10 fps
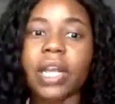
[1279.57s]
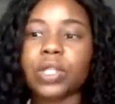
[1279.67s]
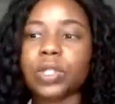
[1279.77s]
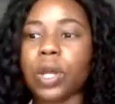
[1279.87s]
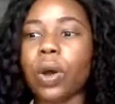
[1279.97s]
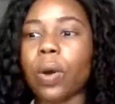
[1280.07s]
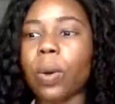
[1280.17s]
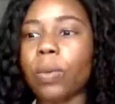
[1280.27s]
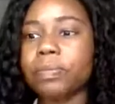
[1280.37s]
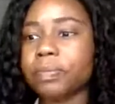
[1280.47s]

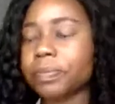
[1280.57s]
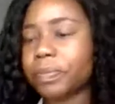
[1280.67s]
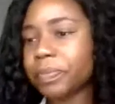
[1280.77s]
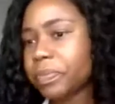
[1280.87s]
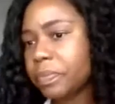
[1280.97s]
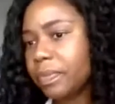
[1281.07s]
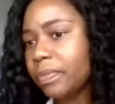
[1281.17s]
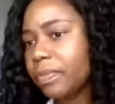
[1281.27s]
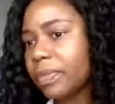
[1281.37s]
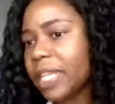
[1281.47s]
So
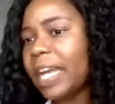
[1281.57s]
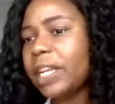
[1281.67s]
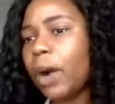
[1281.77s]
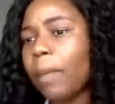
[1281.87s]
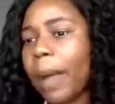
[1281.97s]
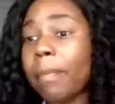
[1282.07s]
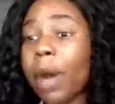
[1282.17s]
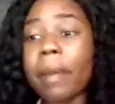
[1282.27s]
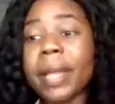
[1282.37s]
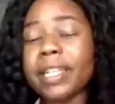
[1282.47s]
I know my
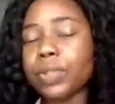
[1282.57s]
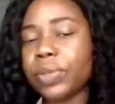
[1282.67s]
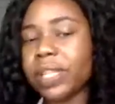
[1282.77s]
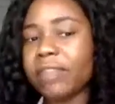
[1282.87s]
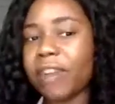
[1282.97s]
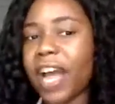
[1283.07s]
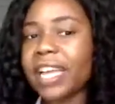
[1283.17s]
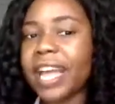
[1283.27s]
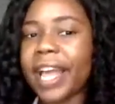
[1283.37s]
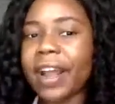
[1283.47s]
mom has really
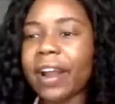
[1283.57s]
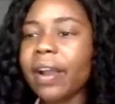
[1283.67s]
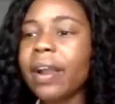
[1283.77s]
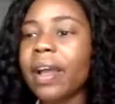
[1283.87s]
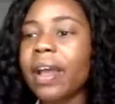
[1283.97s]
fine hair.